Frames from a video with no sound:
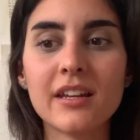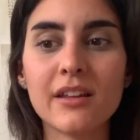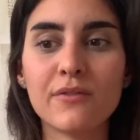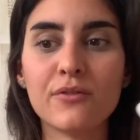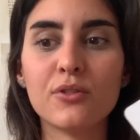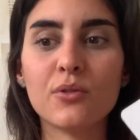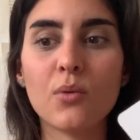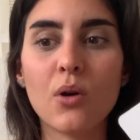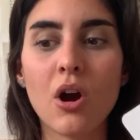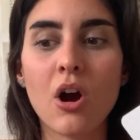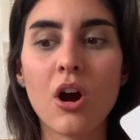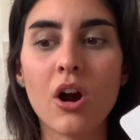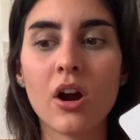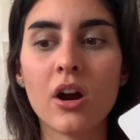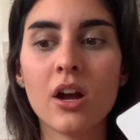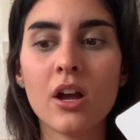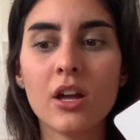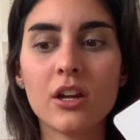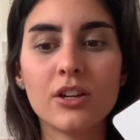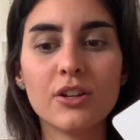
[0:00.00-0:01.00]
If you
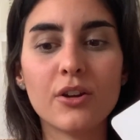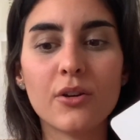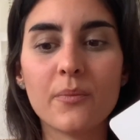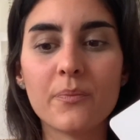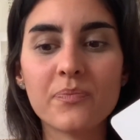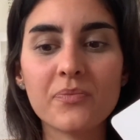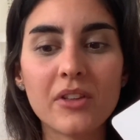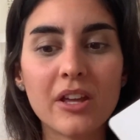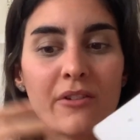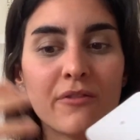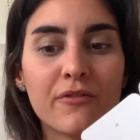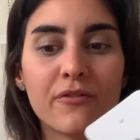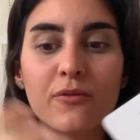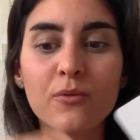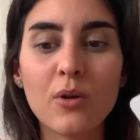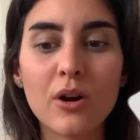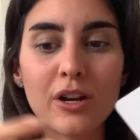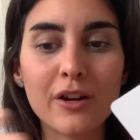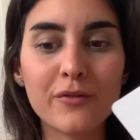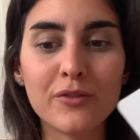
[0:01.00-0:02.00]
are, you know, if
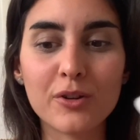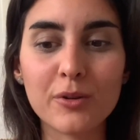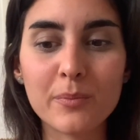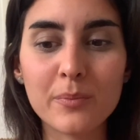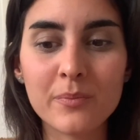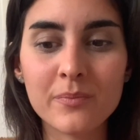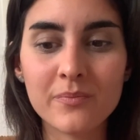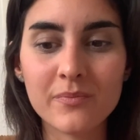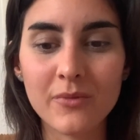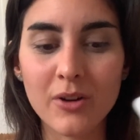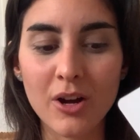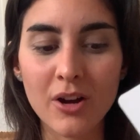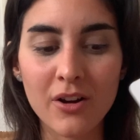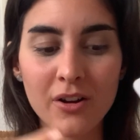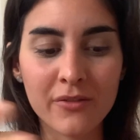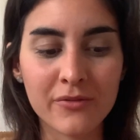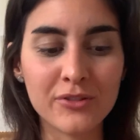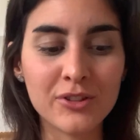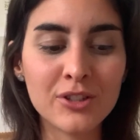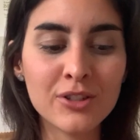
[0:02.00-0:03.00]
one of
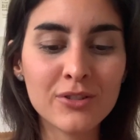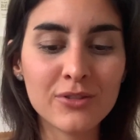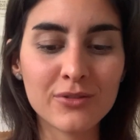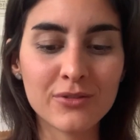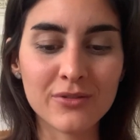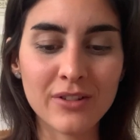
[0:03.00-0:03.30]
you,